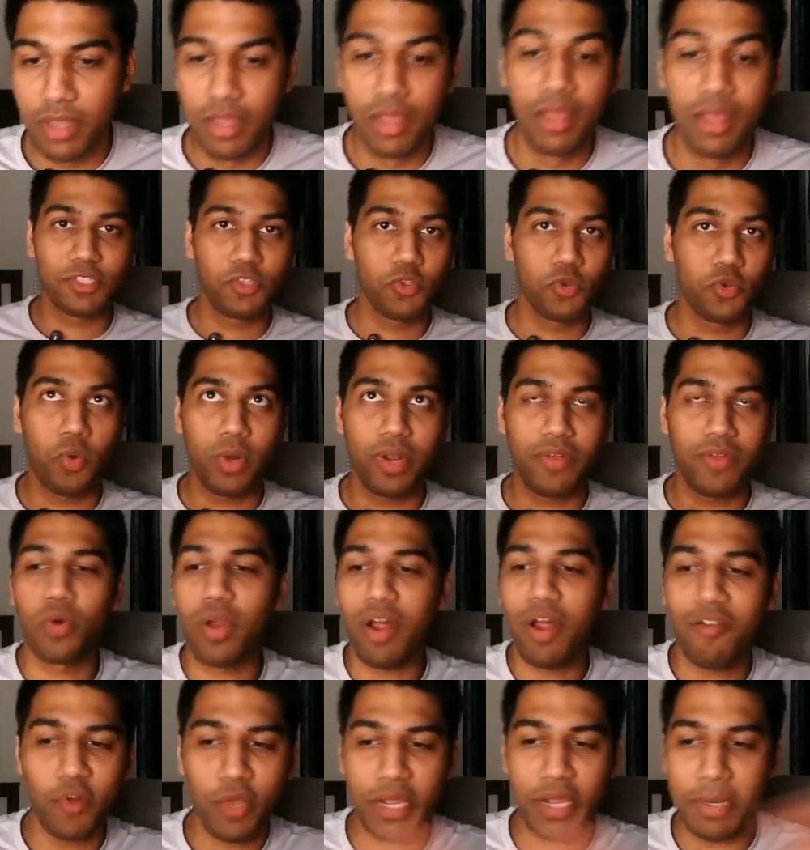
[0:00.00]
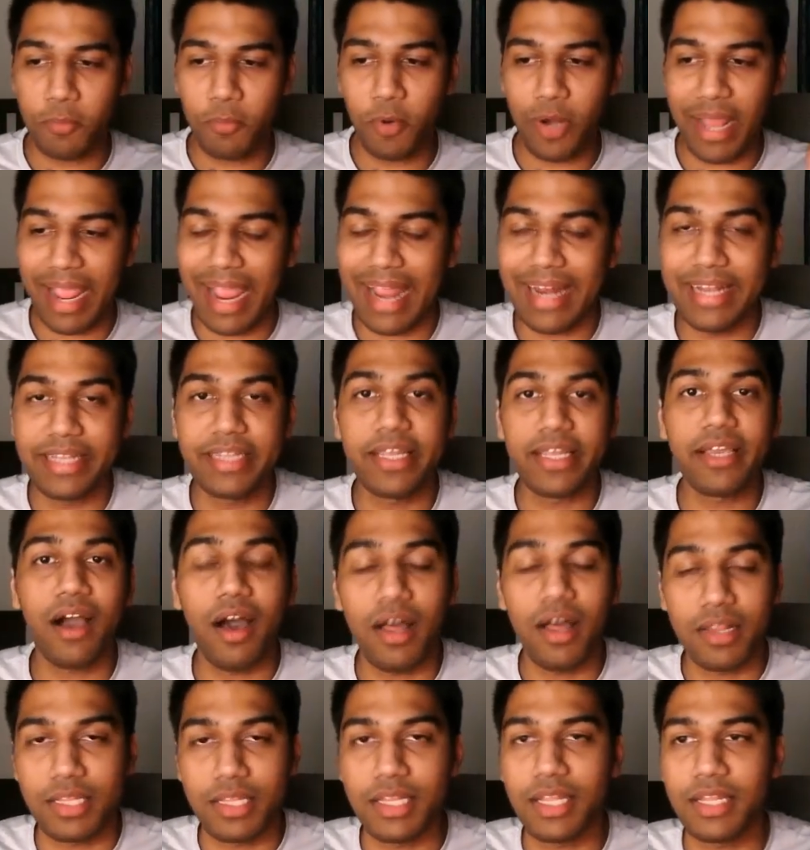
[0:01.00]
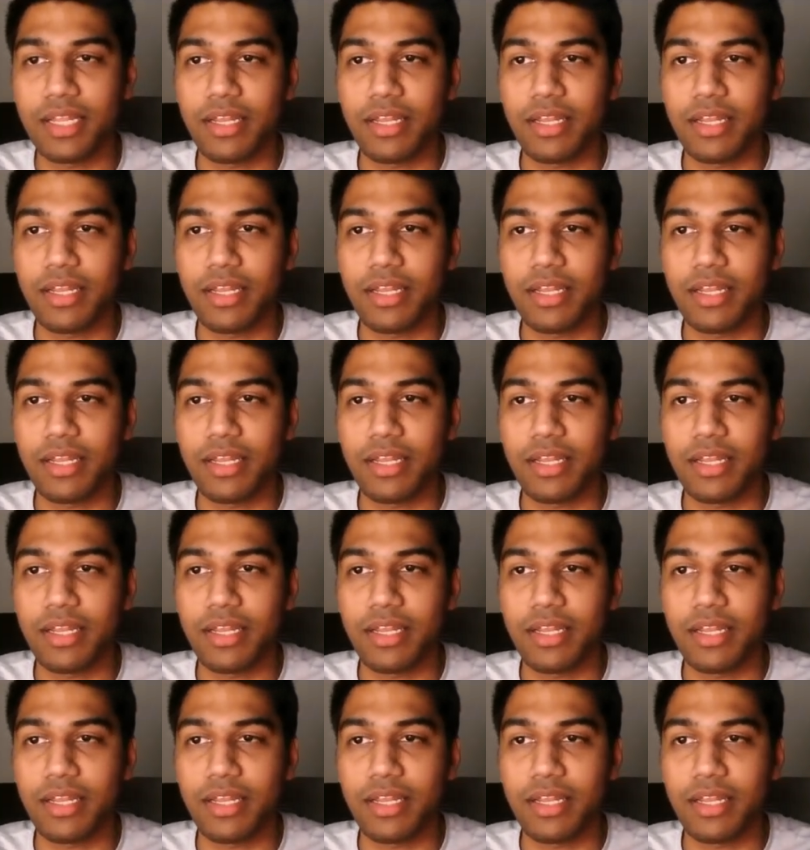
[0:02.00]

You don't even have to input anything other than the